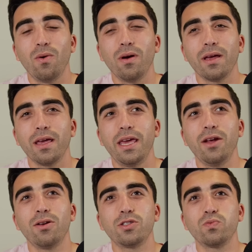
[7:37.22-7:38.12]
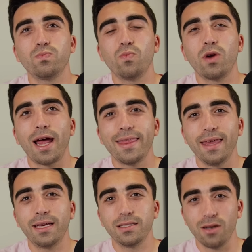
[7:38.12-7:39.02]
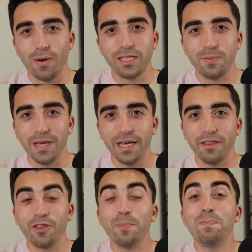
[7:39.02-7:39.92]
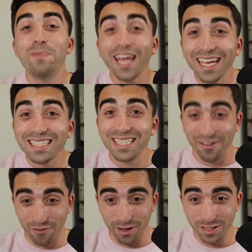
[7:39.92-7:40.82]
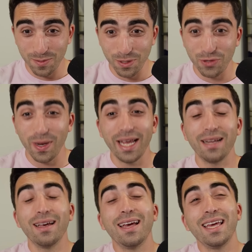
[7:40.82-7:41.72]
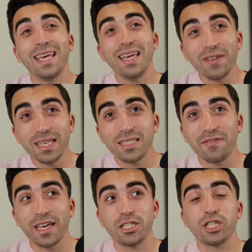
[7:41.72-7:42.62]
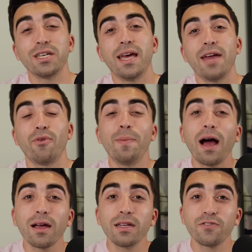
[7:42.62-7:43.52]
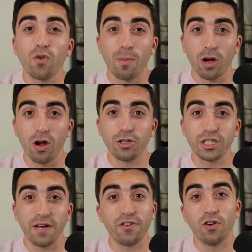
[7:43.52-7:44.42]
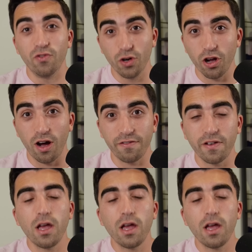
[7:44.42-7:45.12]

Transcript: Here's what I think is going to be the biggest difference between Ivanisevic and Rybakina's former coach, Stefano Vukov.